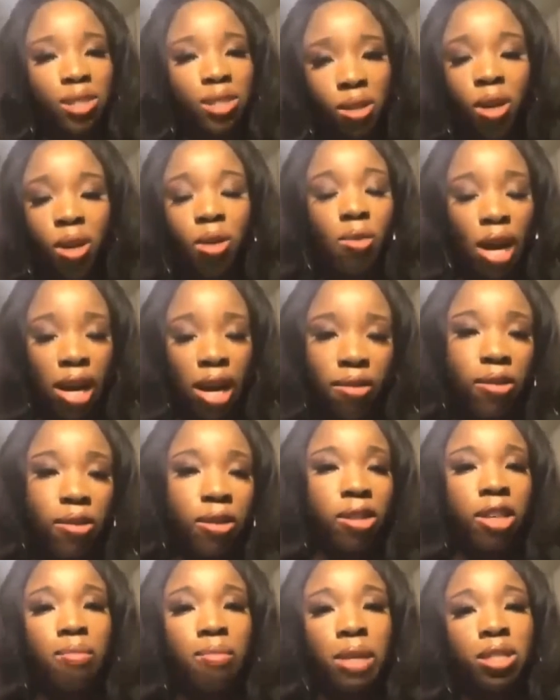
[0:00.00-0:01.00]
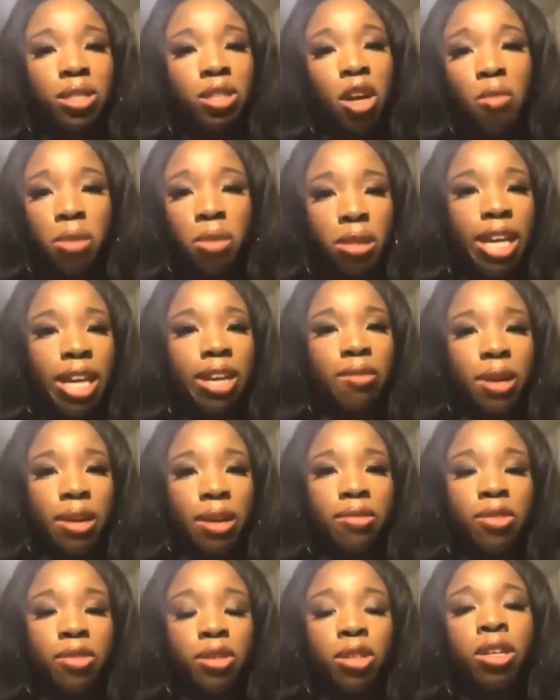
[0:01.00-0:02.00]
assault rifle. It means Armalite
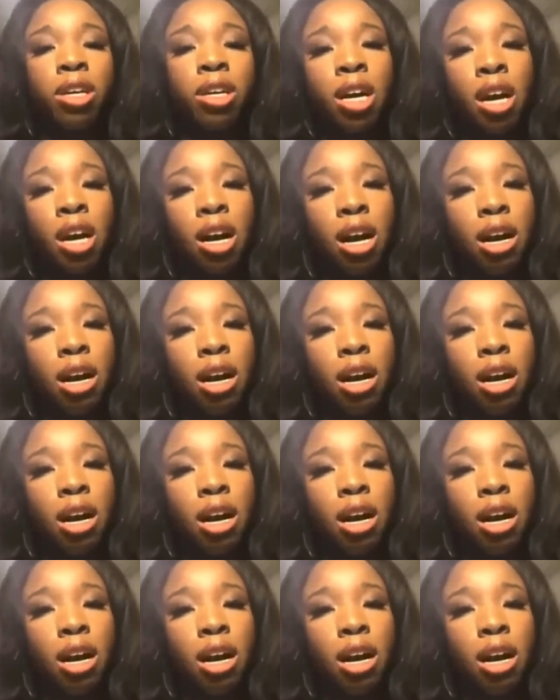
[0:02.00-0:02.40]
rifle.